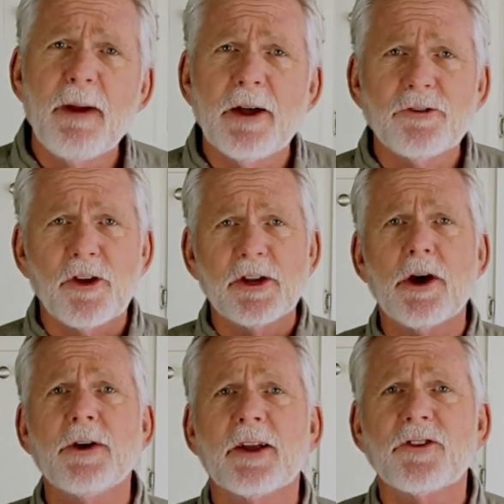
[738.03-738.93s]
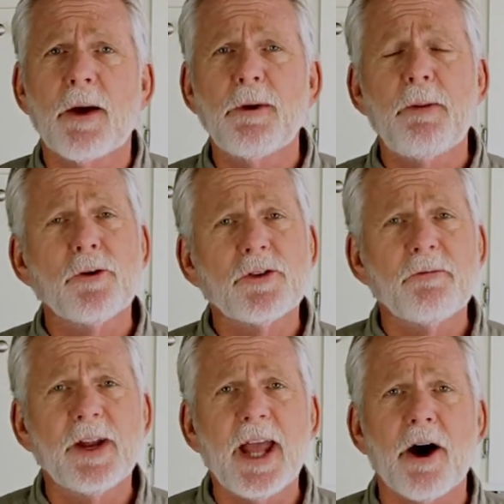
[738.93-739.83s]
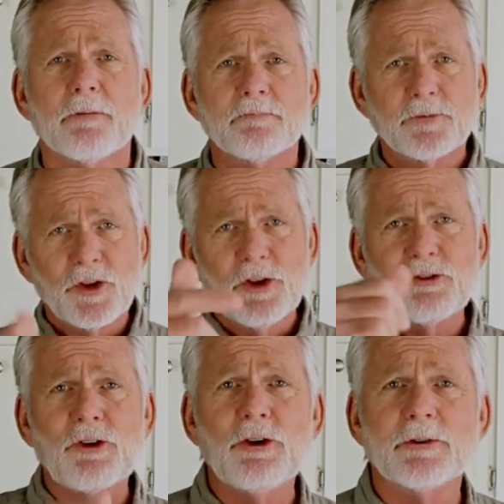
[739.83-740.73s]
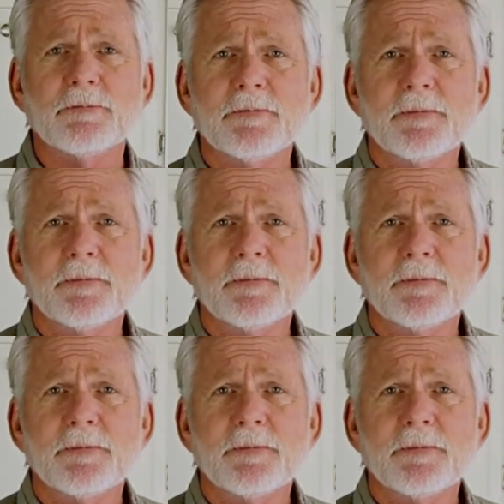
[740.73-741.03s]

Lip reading: bell so you know next time we post a video. See you soon.